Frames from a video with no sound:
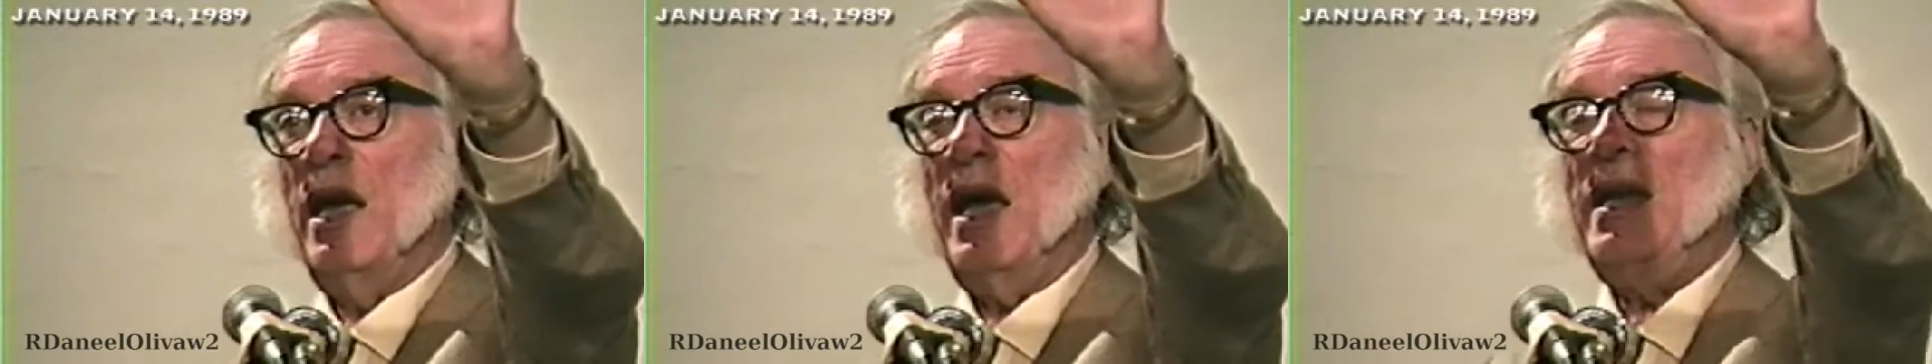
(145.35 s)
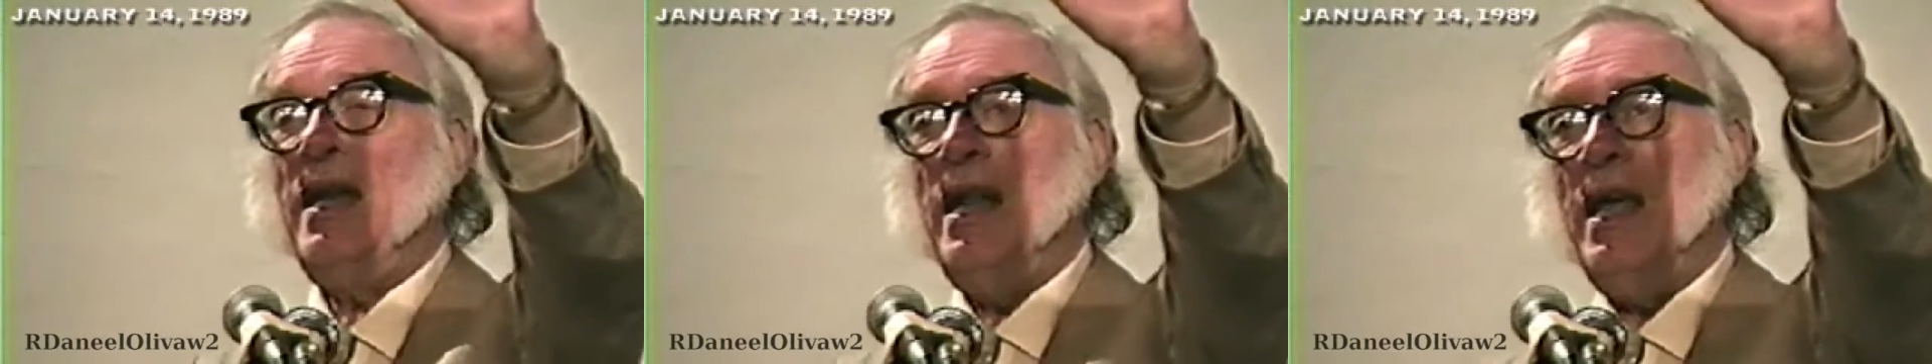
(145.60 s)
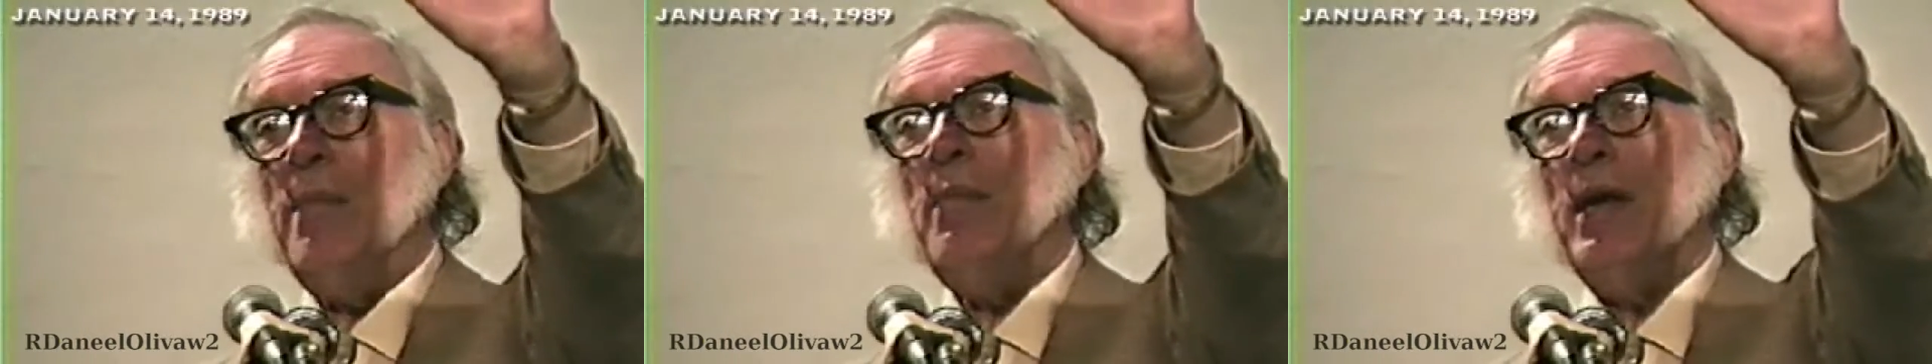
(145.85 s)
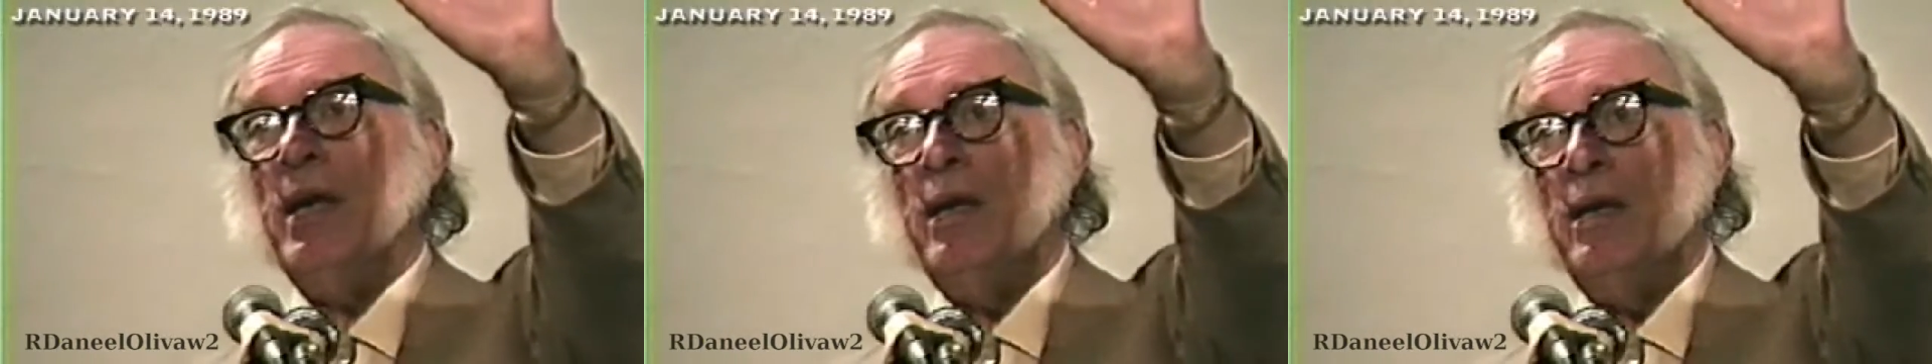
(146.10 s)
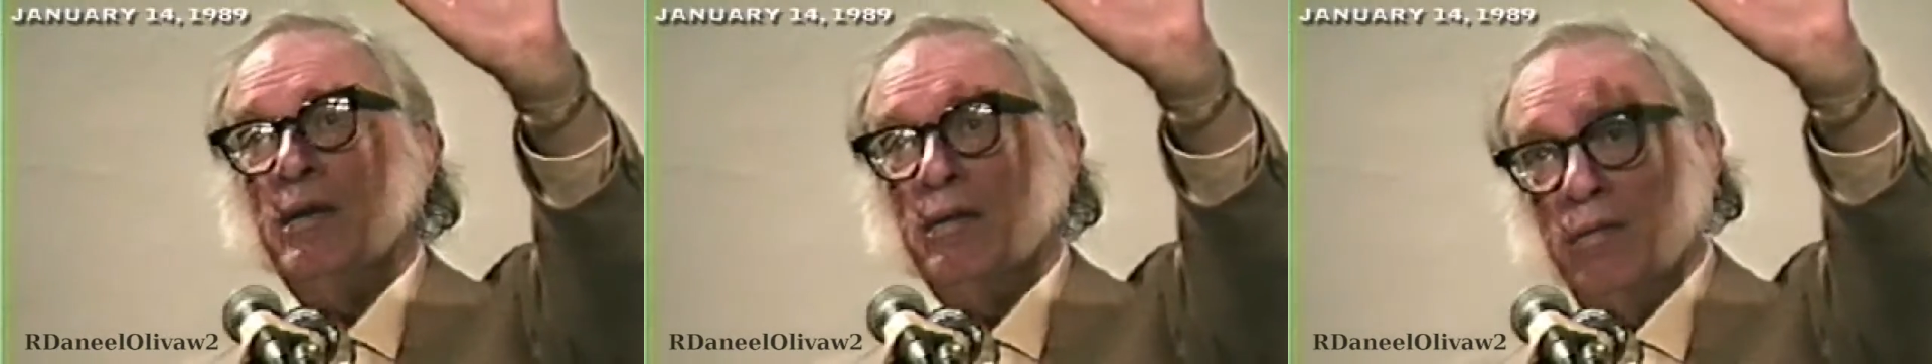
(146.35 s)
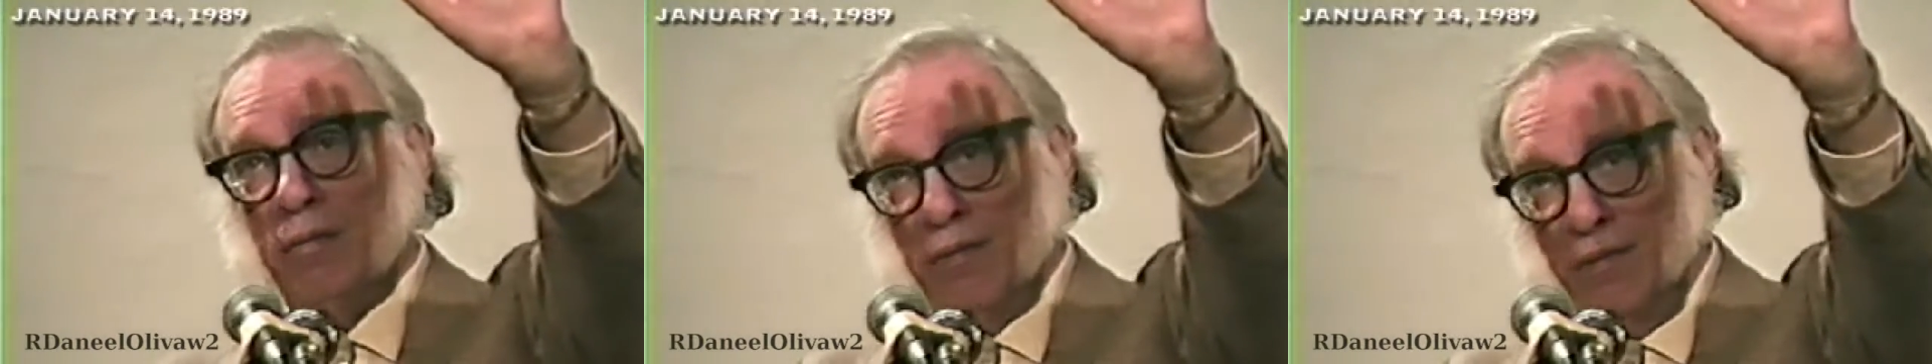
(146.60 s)
and inhibiting
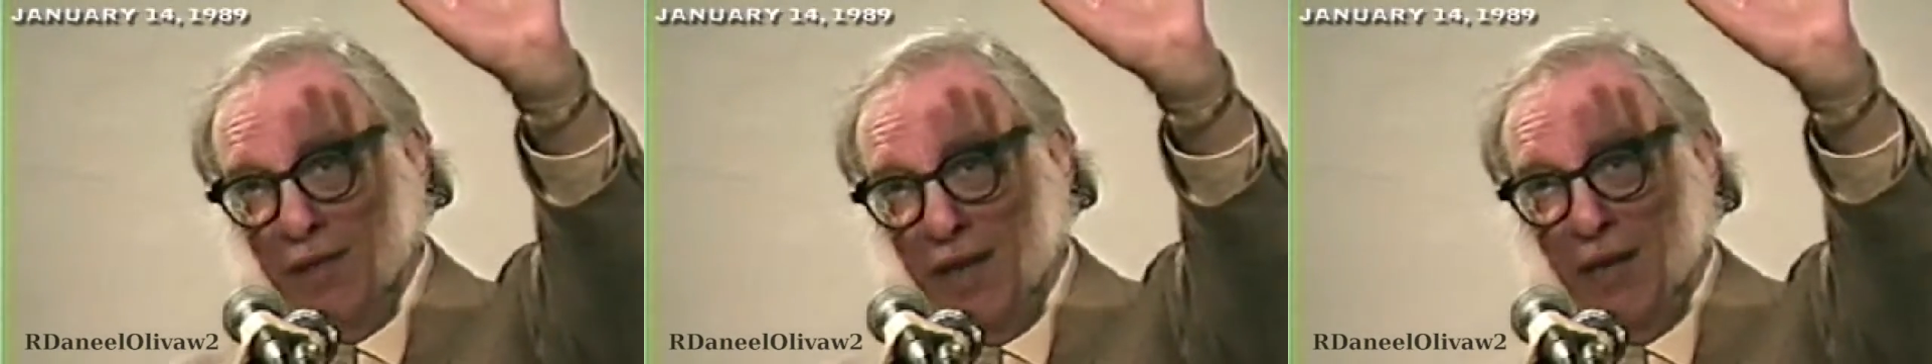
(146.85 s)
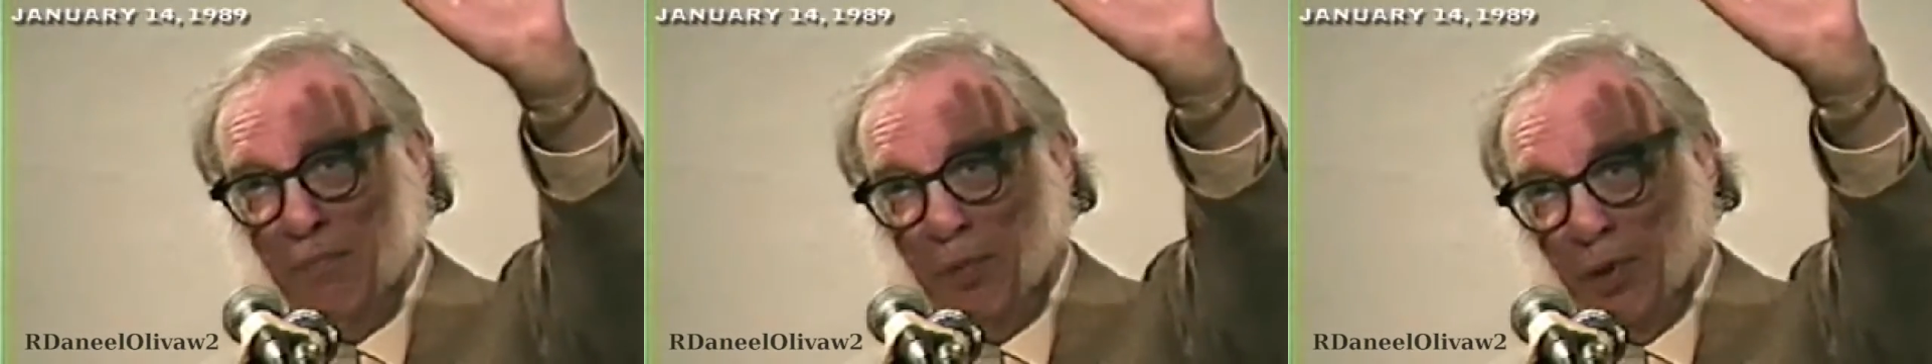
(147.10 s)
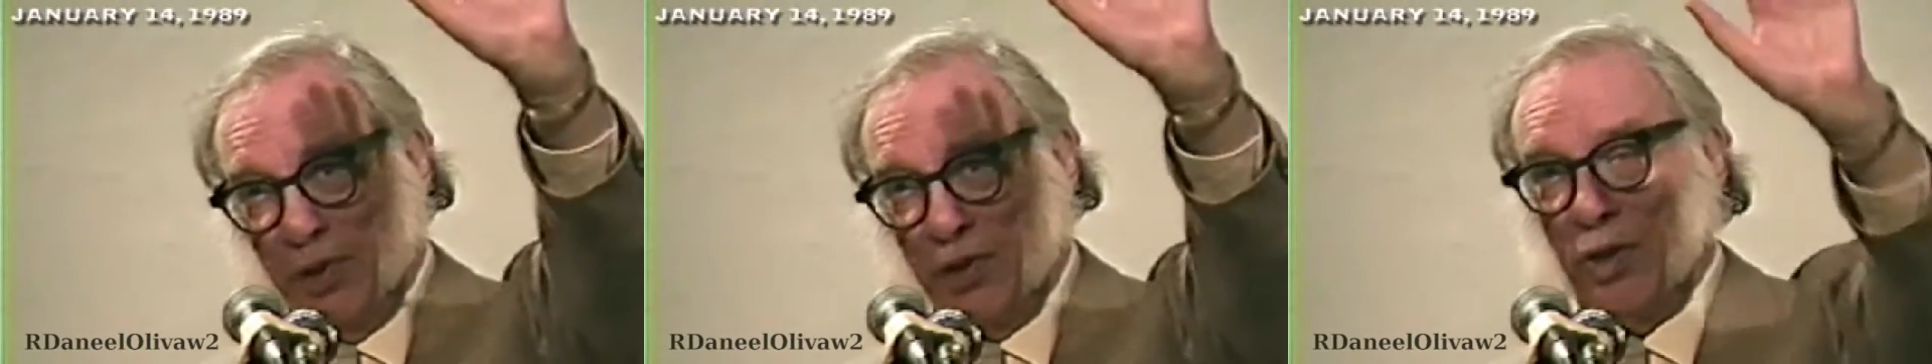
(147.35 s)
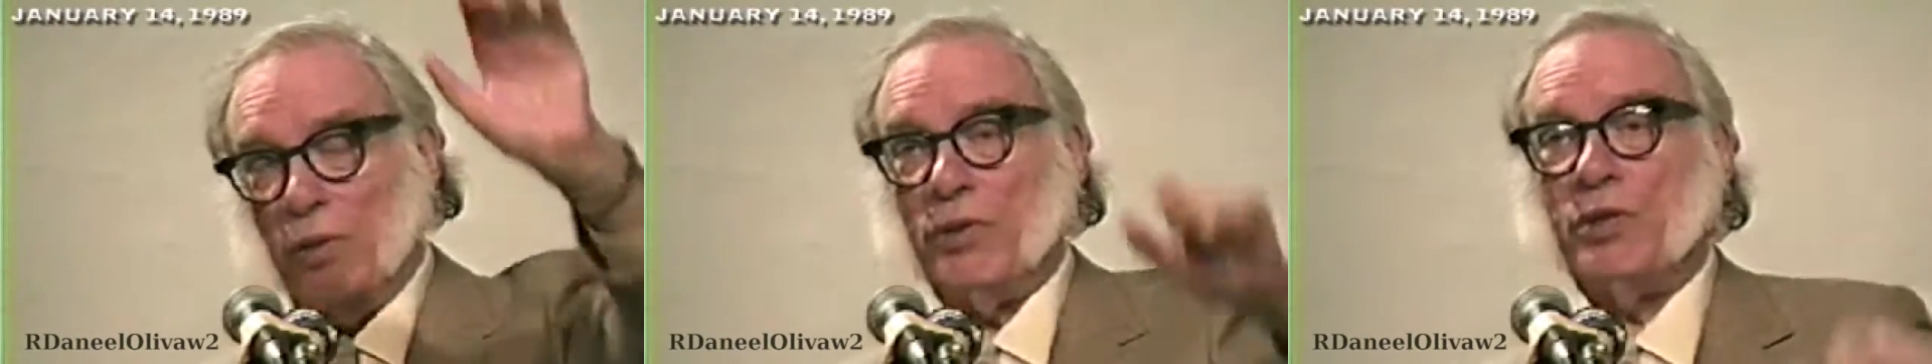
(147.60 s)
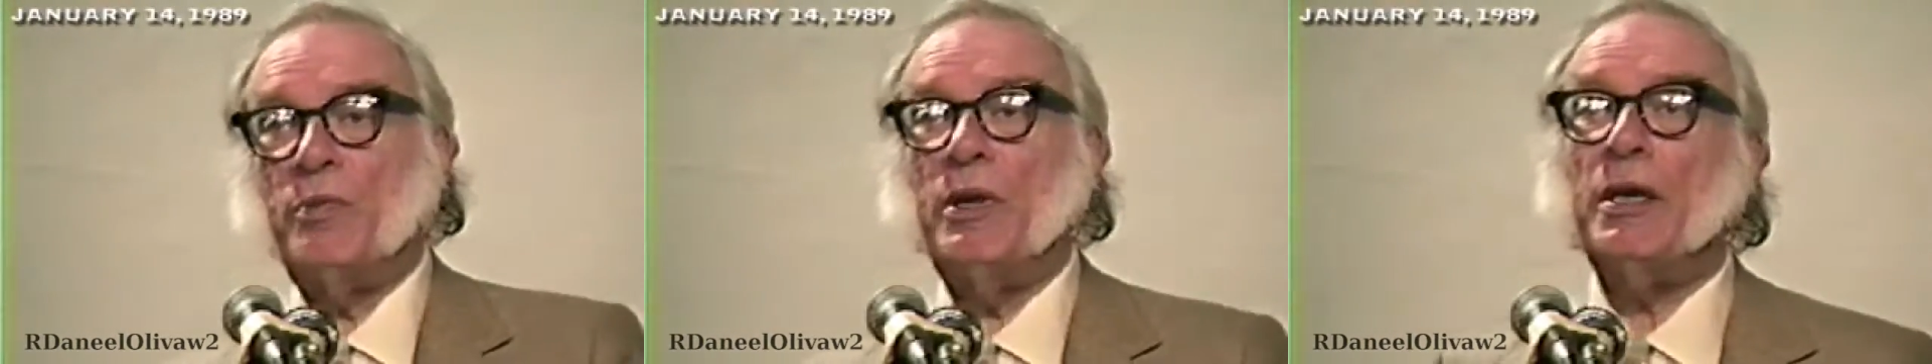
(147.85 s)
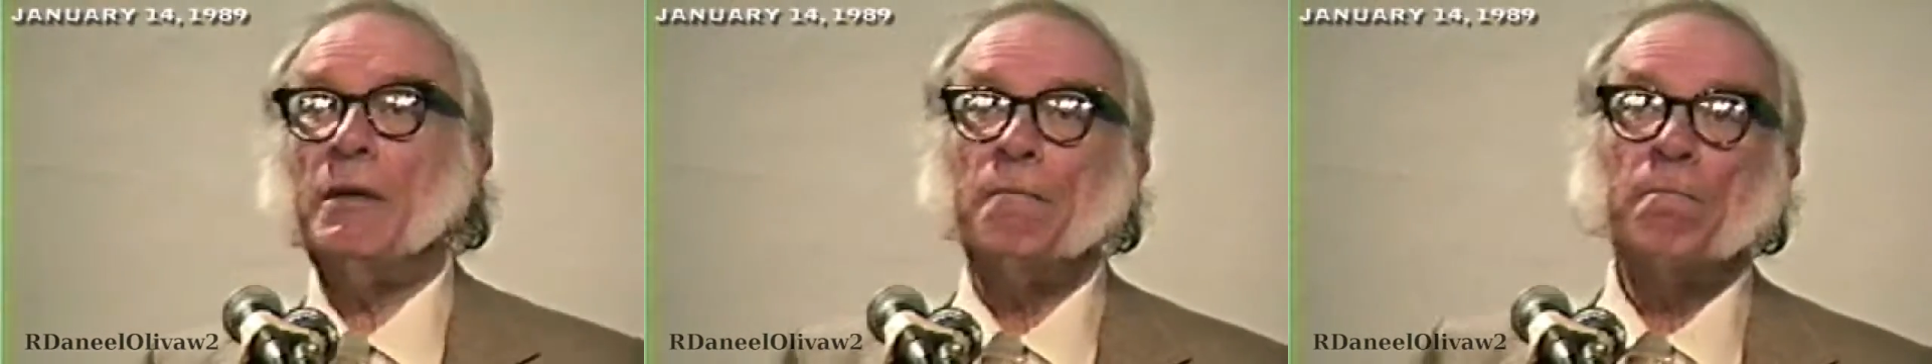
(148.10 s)
the input, so to
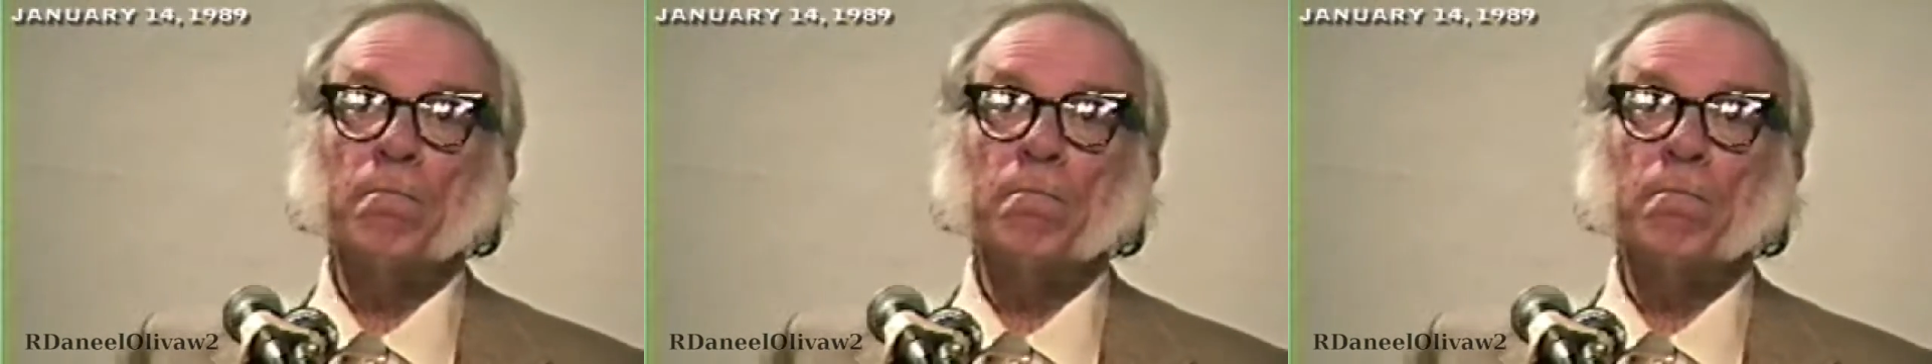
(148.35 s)
speak.